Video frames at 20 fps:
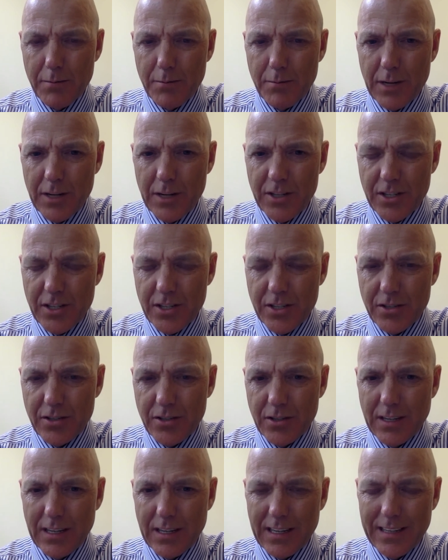
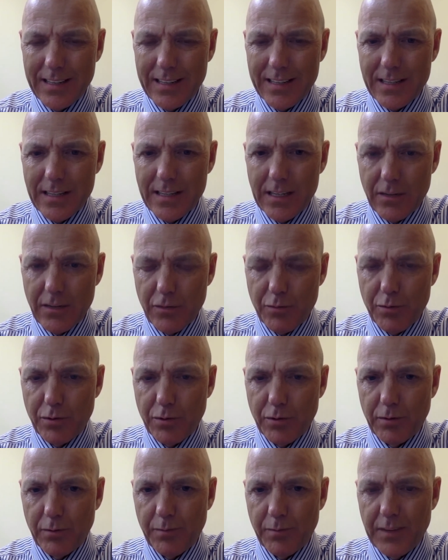Manchester, Leeds,
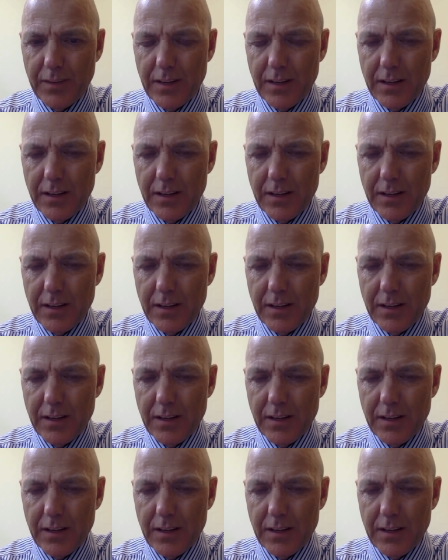Liverpool,